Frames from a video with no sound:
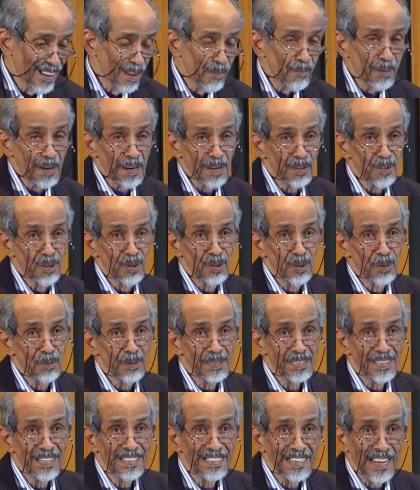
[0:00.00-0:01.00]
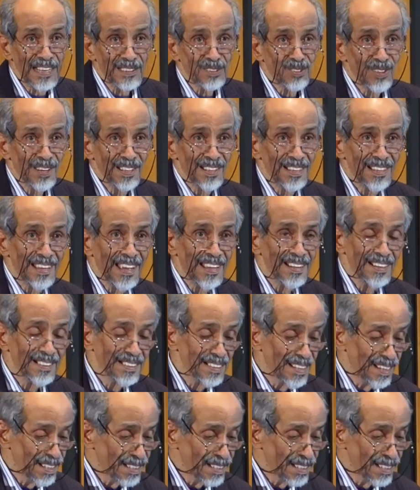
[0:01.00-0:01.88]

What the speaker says: but I don't know whether it's actually reality